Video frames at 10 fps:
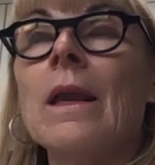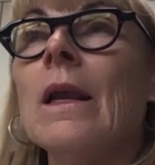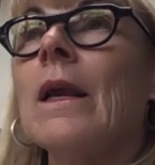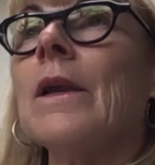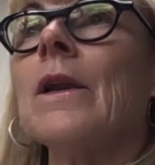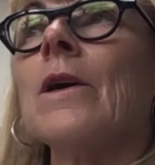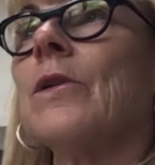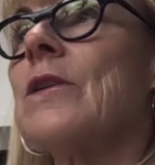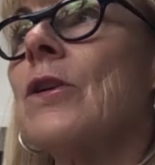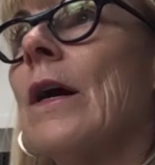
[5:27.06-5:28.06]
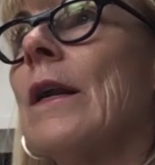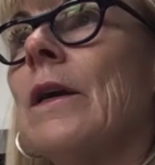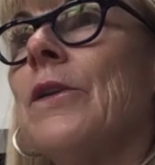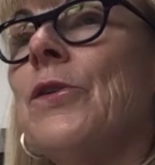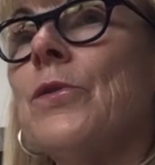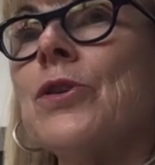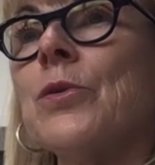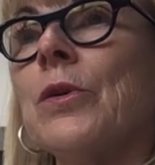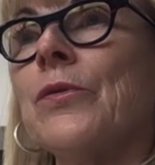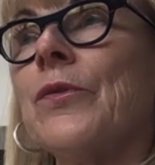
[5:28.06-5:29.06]
You know, it's not
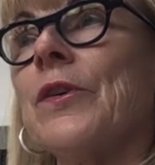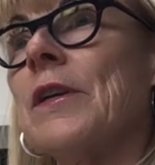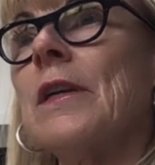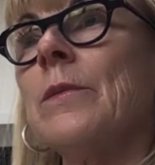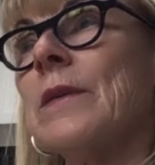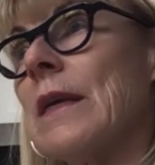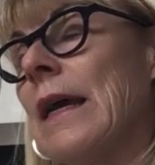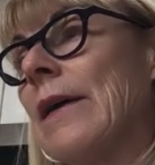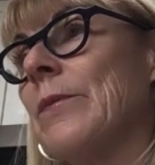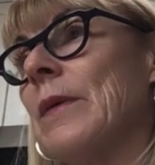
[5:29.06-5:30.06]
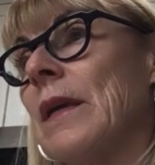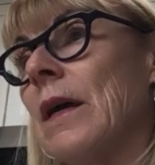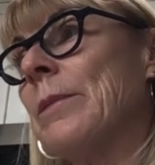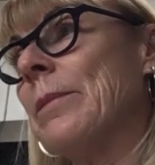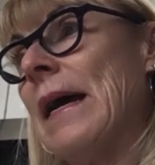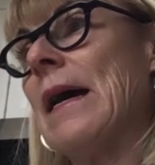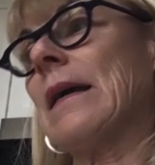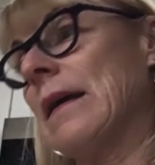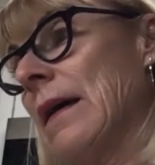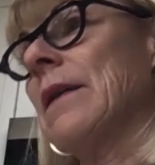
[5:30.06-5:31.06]
unusual for teams to have me come
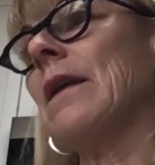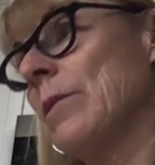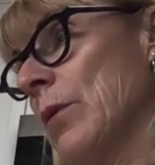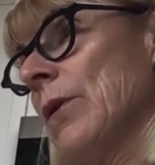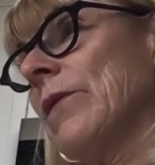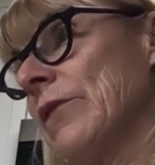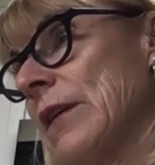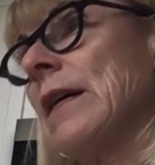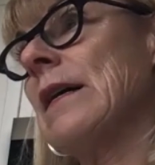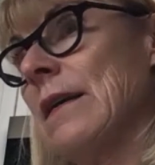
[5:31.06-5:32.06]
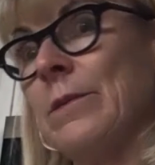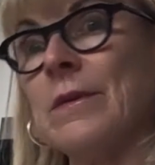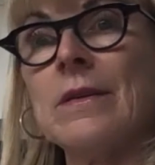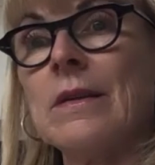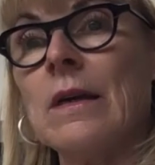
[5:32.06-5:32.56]
back a number of times,